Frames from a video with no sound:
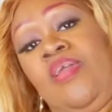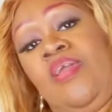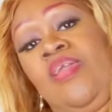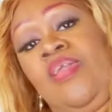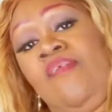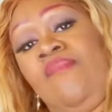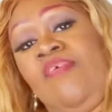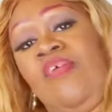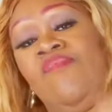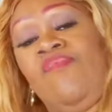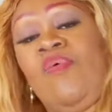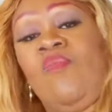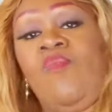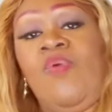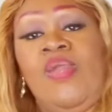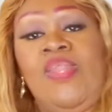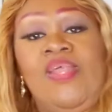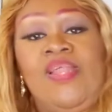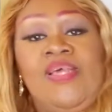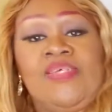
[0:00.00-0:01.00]
even if I'm
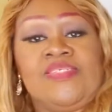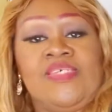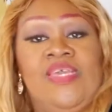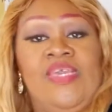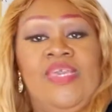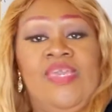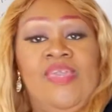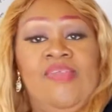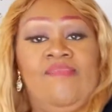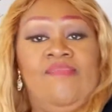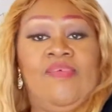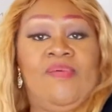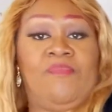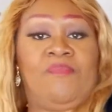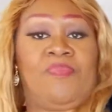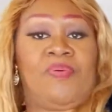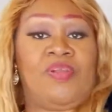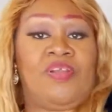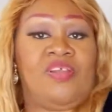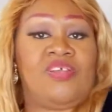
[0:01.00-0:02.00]
wearing it as an
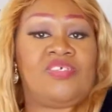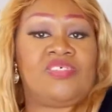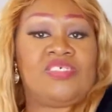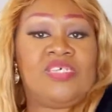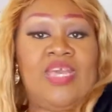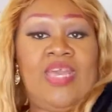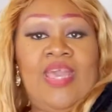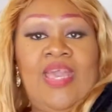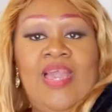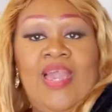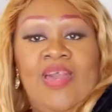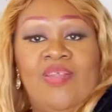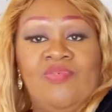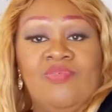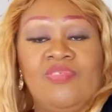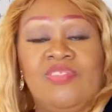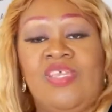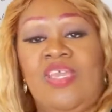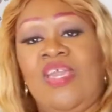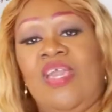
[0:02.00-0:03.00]
evening purse, I
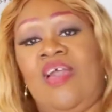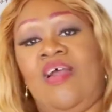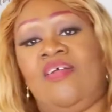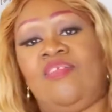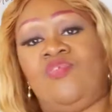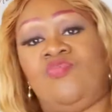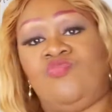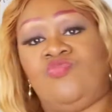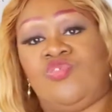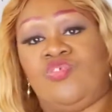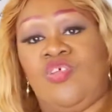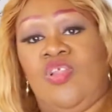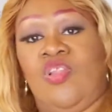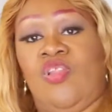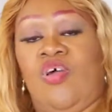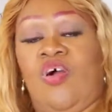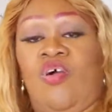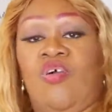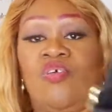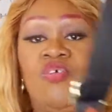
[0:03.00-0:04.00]
don't think I'd use the
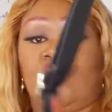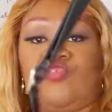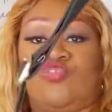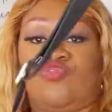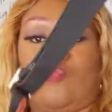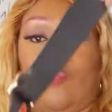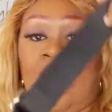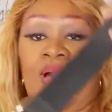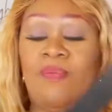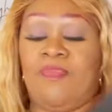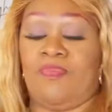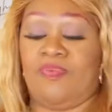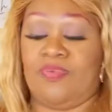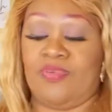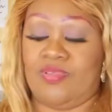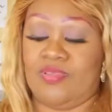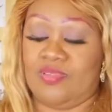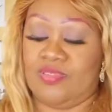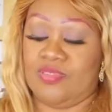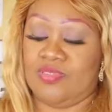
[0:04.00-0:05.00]
longer strap.
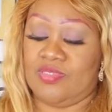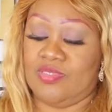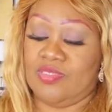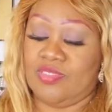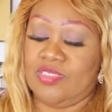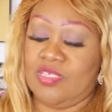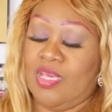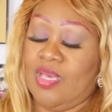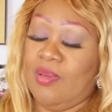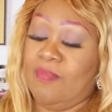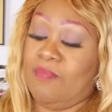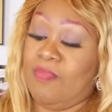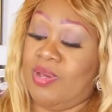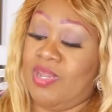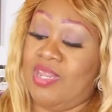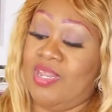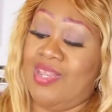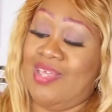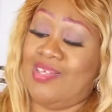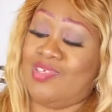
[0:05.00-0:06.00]

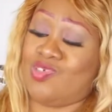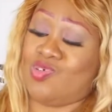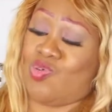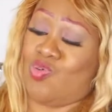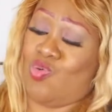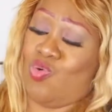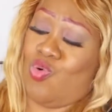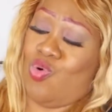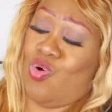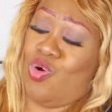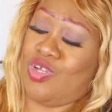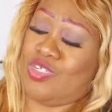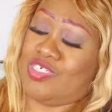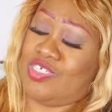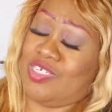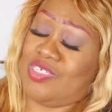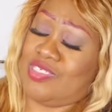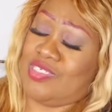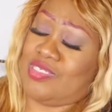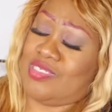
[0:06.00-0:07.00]
But it is
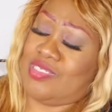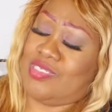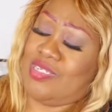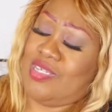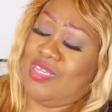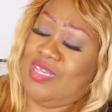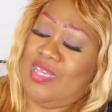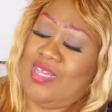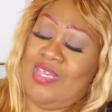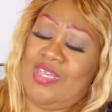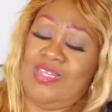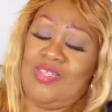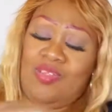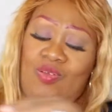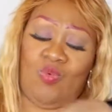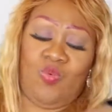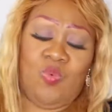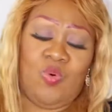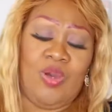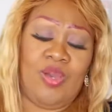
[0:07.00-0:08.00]
gorgeous.
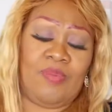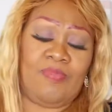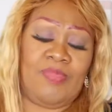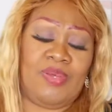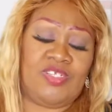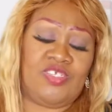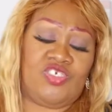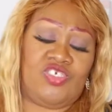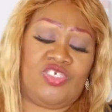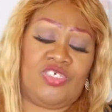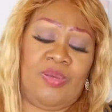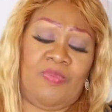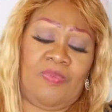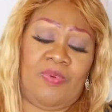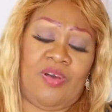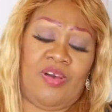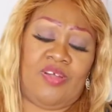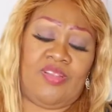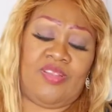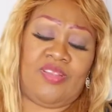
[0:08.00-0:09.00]
The workmanship
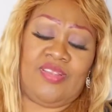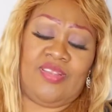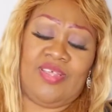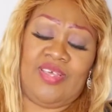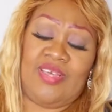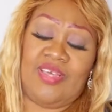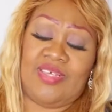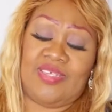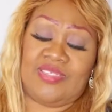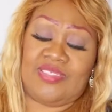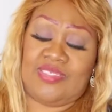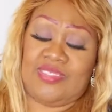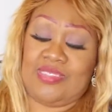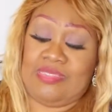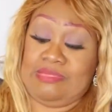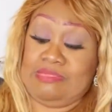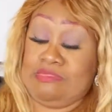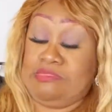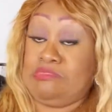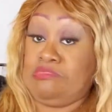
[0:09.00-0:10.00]
on
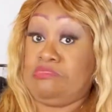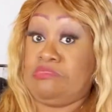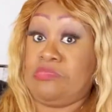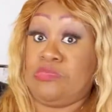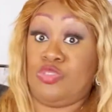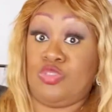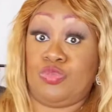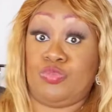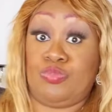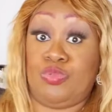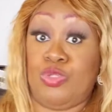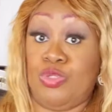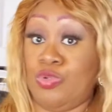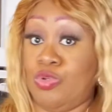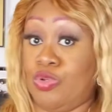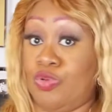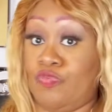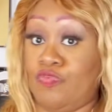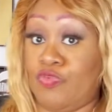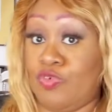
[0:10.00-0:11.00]
this is
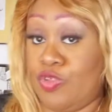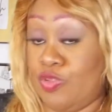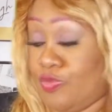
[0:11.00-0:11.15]
beautiful,